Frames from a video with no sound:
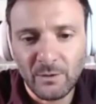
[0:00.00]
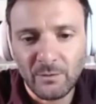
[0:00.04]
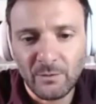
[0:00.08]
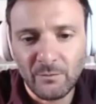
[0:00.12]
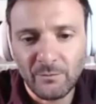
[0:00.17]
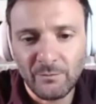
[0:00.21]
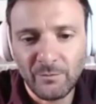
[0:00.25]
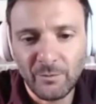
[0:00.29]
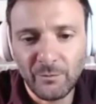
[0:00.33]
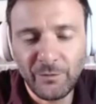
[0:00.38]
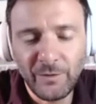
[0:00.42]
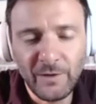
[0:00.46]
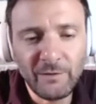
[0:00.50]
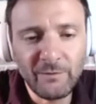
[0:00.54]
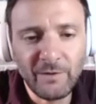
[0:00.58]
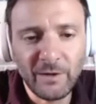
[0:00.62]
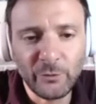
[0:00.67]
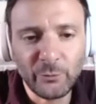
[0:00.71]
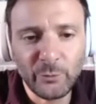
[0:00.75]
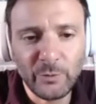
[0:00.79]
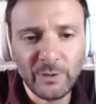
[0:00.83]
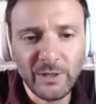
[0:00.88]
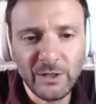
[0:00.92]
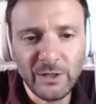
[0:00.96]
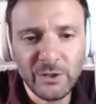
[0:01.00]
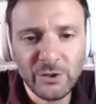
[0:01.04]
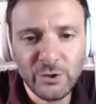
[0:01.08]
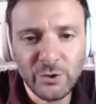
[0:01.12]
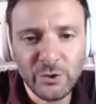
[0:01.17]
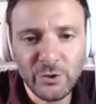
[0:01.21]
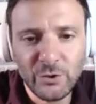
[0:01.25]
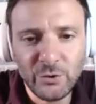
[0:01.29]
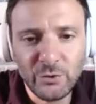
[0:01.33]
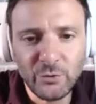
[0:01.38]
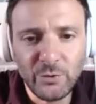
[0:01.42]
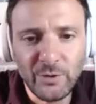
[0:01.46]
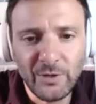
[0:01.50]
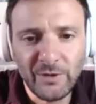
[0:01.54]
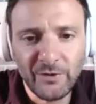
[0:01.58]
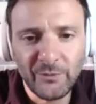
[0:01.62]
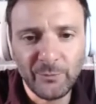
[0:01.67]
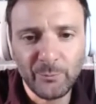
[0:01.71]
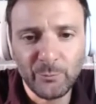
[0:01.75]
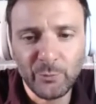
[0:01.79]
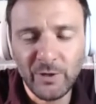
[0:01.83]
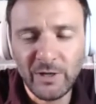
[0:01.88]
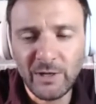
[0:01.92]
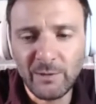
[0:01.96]
the thing that we need to do is
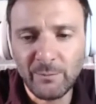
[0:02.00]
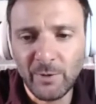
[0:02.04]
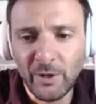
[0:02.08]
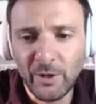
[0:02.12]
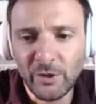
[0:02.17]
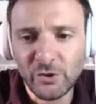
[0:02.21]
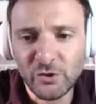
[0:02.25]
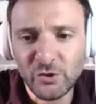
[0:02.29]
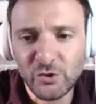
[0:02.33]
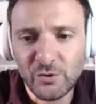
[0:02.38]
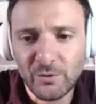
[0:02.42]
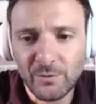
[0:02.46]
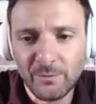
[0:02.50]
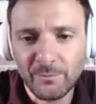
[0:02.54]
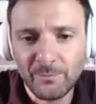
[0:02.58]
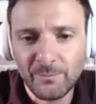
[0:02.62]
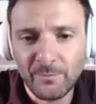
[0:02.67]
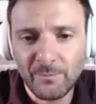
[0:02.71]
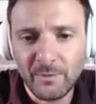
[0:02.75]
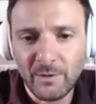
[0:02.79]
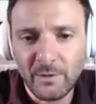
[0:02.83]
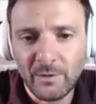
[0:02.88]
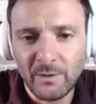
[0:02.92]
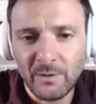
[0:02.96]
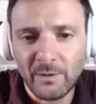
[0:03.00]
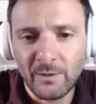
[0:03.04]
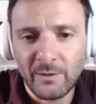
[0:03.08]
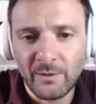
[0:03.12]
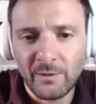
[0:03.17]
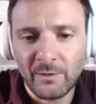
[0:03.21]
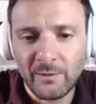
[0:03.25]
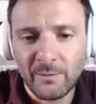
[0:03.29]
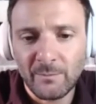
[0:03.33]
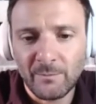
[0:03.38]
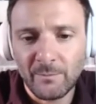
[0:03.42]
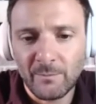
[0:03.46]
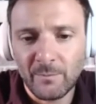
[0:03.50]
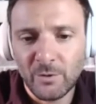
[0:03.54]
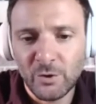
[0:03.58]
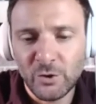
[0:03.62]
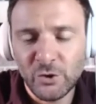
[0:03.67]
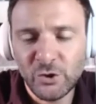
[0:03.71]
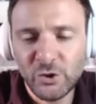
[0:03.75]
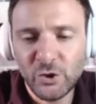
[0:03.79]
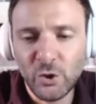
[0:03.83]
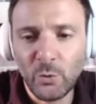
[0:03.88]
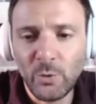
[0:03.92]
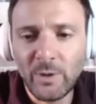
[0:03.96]
pretty much
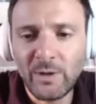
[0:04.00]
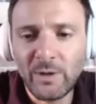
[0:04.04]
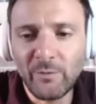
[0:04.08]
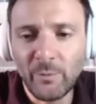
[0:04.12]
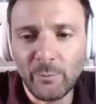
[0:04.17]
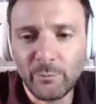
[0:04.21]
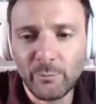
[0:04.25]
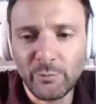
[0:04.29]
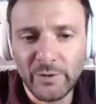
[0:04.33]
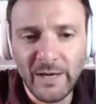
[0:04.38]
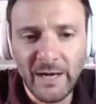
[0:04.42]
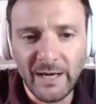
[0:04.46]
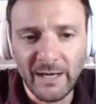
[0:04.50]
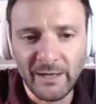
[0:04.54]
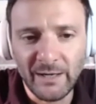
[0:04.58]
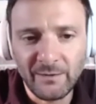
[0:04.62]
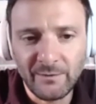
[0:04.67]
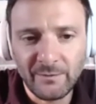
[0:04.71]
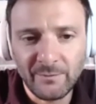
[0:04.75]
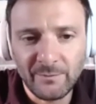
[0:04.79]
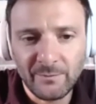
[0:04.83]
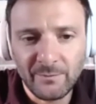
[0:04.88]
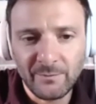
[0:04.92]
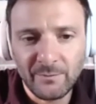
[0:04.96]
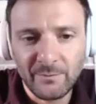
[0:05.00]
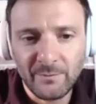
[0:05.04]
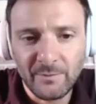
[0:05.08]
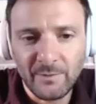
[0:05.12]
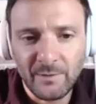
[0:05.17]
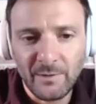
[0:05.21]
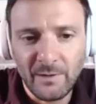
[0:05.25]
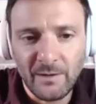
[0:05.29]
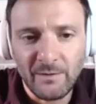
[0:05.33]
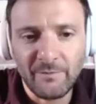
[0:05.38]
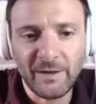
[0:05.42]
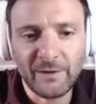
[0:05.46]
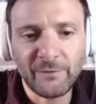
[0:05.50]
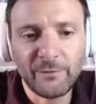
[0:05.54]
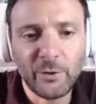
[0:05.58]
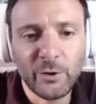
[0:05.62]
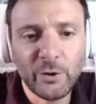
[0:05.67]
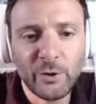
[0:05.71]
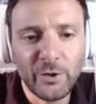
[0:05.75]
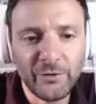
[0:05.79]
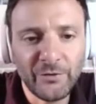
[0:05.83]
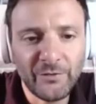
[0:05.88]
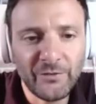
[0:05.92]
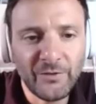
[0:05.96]
showing the brain that the
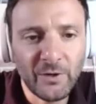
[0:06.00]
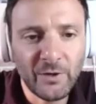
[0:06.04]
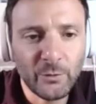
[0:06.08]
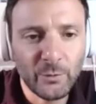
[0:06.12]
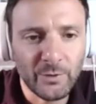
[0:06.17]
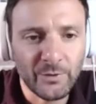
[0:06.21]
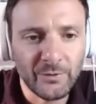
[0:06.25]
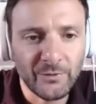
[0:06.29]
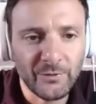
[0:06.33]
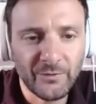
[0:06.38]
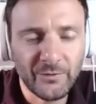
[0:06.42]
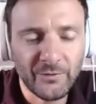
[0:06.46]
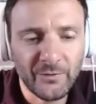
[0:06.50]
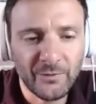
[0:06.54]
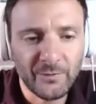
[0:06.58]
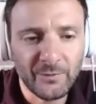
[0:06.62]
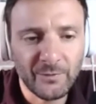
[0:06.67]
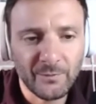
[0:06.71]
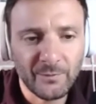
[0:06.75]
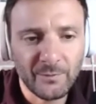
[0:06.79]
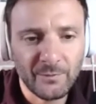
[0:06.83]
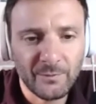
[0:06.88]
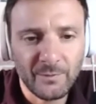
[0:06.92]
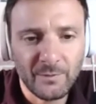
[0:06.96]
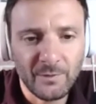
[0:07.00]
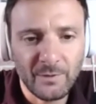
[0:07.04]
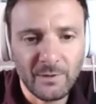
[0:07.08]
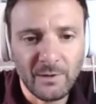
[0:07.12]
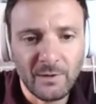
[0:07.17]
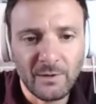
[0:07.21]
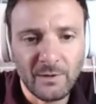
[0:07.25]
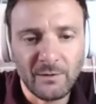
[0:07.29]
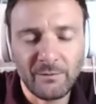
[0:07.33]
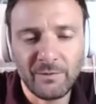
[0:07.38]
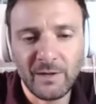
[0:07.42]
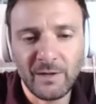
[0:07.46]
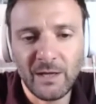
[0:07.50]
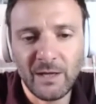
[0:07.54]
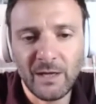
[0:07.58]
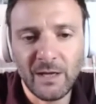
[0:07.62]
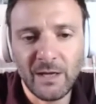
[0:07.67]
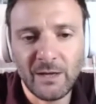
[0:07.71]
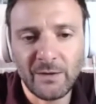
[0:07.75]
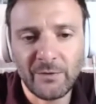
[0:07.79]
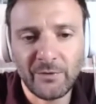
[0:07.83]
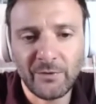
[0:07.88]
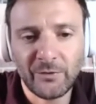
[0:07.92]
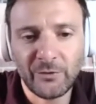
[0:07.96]
consequence,
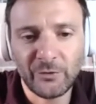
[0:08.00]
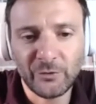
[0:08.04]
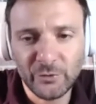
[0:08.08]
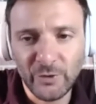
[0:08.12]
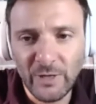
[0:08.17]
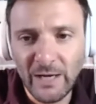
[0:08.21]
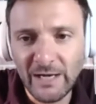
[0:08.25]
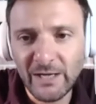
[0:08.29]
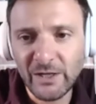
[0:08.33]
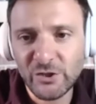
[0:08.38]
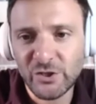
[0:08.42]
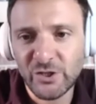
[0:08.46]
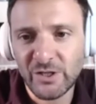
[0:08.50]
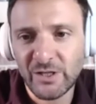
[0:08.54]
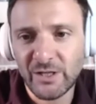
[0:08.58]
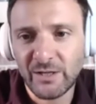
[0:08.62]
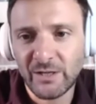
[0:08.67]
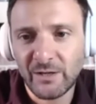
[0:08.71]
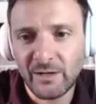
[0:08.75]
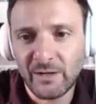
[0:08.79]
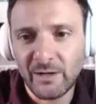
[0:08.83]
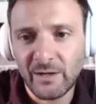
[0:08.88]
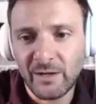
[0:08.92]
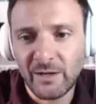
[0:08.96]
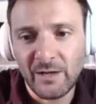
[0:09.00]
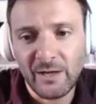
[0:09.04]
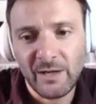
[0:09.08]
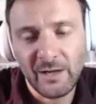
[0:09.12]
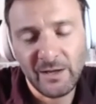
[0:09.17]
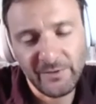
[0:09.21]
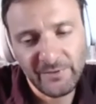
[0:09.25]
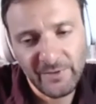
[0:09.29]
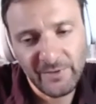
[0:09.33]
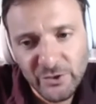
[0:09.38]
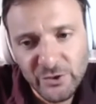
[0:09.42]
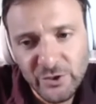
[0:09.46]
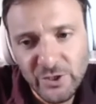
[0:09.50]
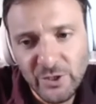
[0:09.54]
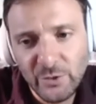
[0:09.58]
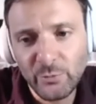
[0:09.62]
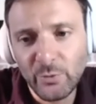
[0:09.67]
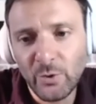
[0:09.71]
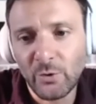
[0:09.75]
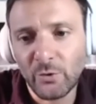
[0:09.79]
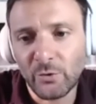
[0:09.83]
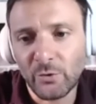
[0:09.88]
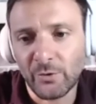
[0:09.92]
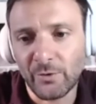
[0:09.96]
the strategy is actually
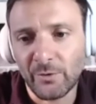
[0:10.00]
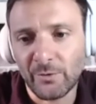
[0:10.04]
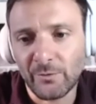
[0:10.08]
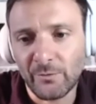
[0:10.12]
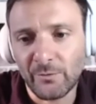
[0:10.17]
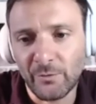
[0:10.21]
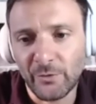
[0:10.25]
wrong. The